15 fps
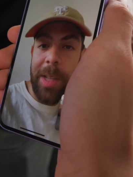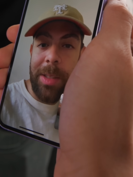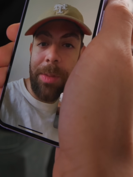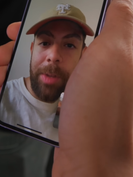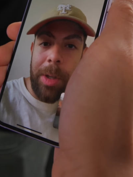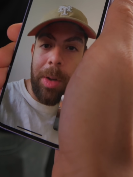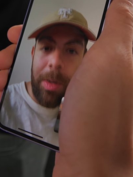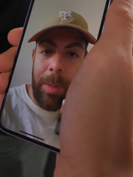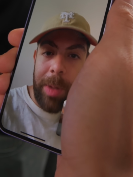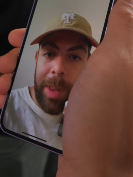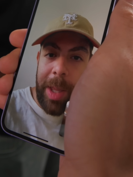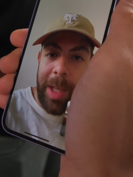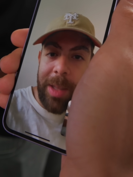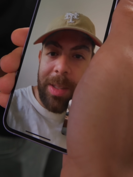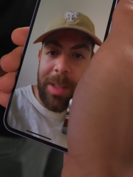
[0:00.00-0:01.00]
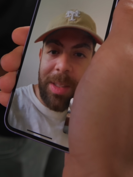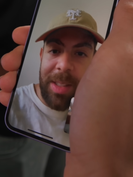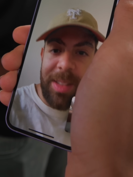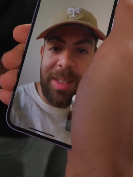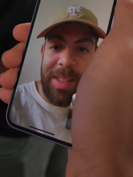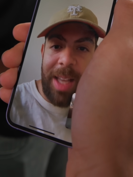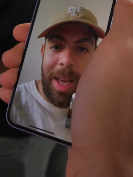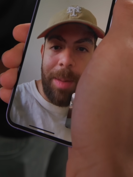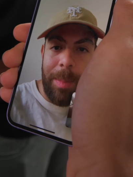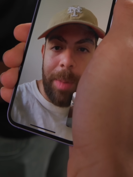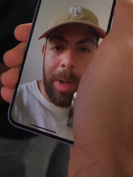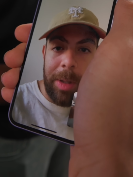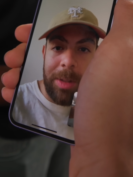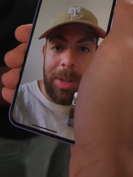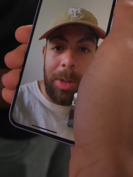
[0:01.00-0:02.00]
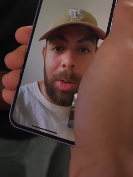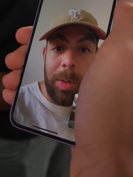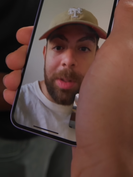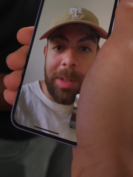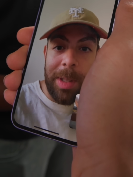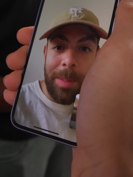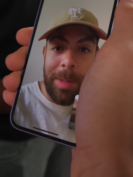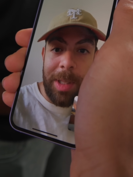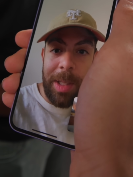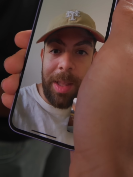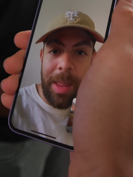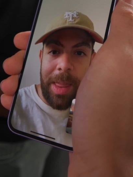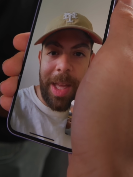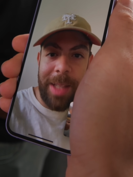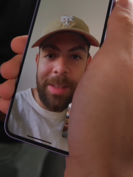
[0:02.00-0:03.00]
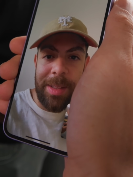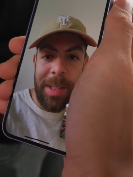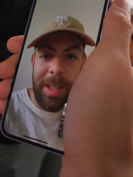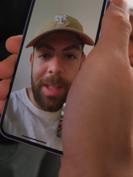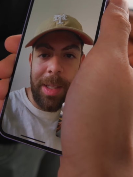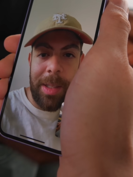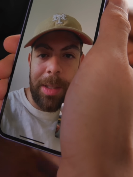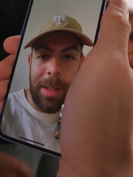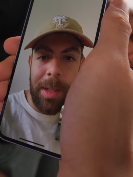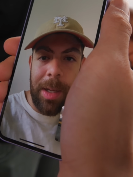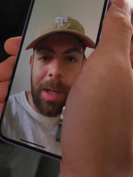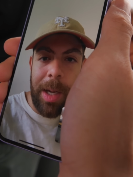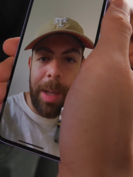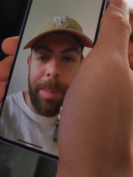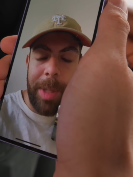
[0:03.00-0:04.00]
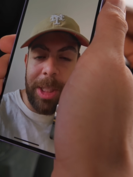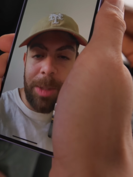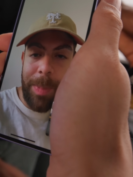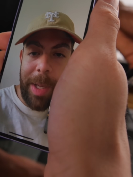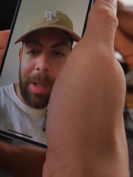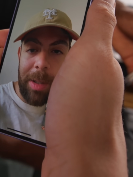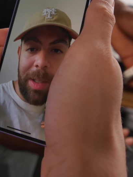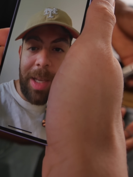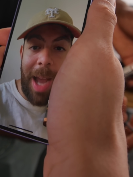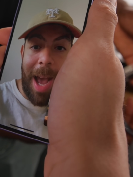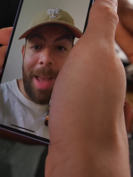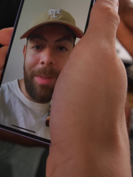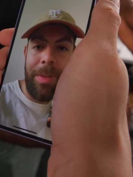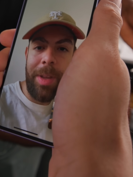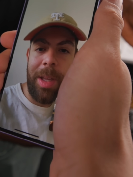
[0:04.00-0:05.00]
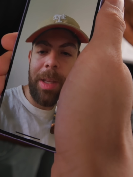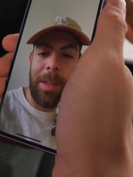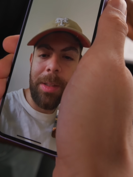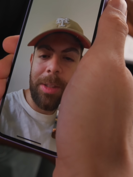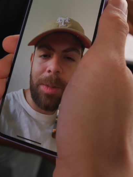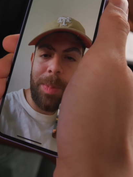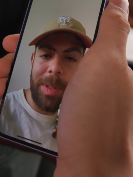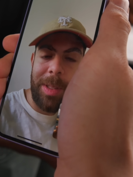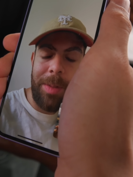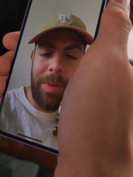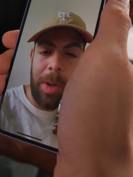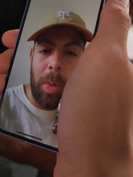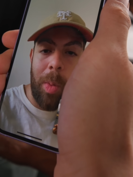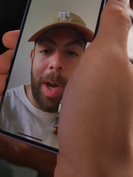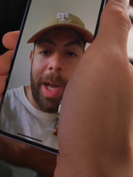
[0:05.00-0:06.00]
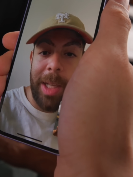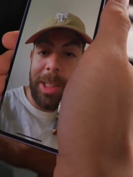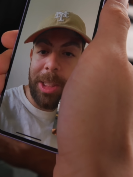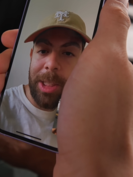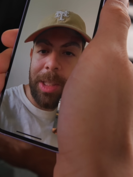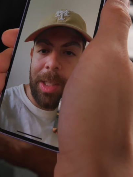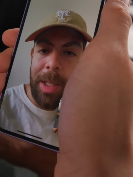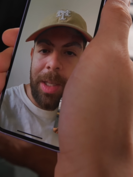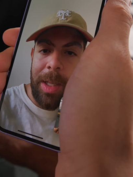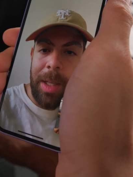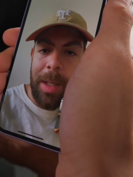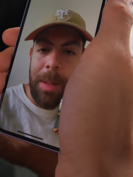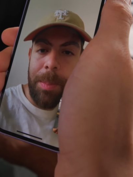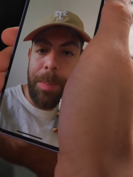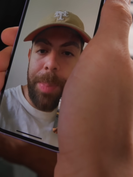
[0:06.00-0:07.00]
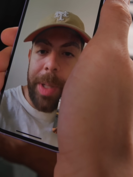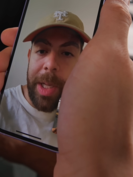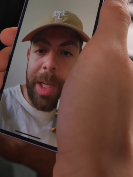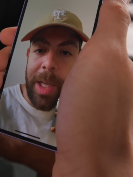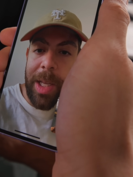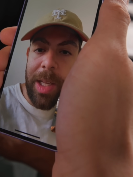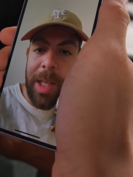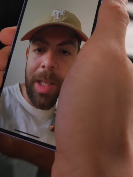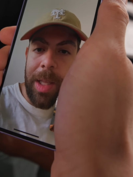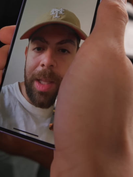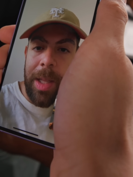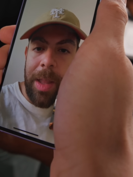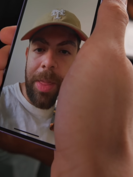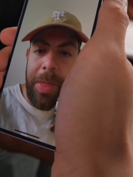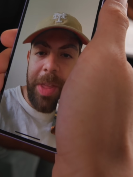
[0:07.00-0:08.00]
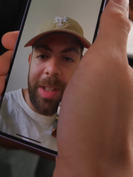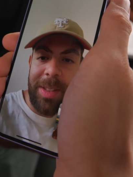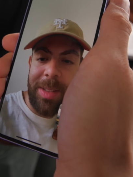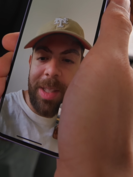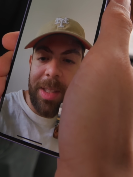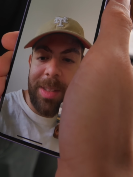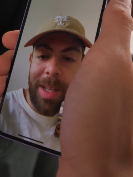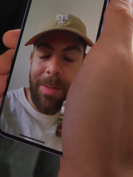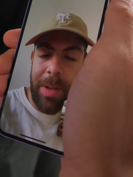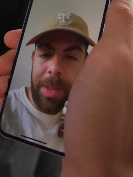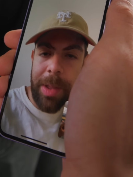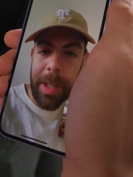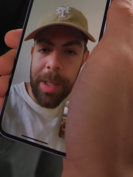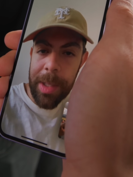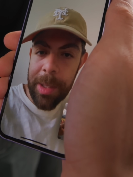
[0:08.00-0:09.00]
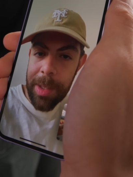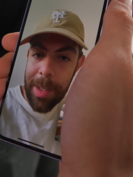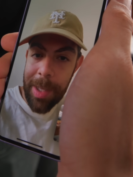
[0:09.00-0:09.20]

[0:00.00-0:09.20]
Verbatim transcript: because if you're going with like the Descent Mark II or something, that's like a much better diving specific watch. But this does everything.